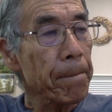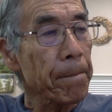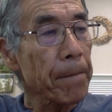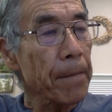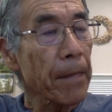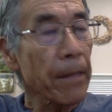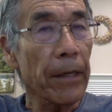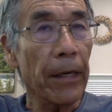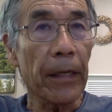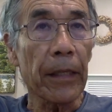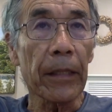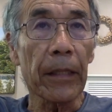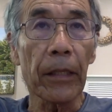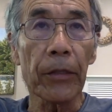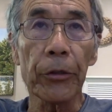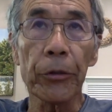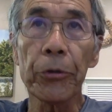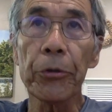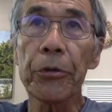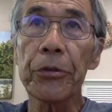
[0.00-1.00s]
like the
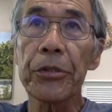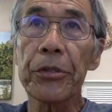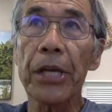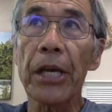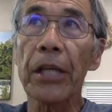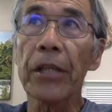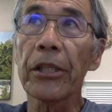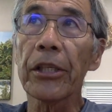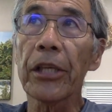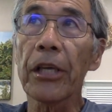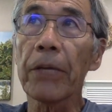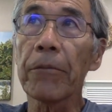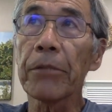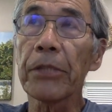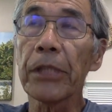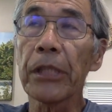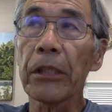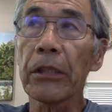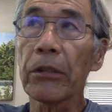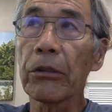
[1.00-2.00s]
Jung's idea of
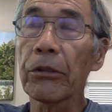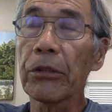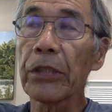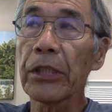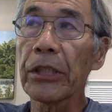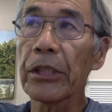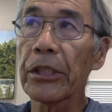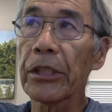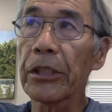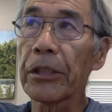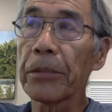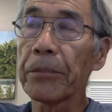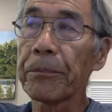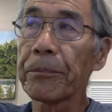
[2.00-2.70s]
synchronicity.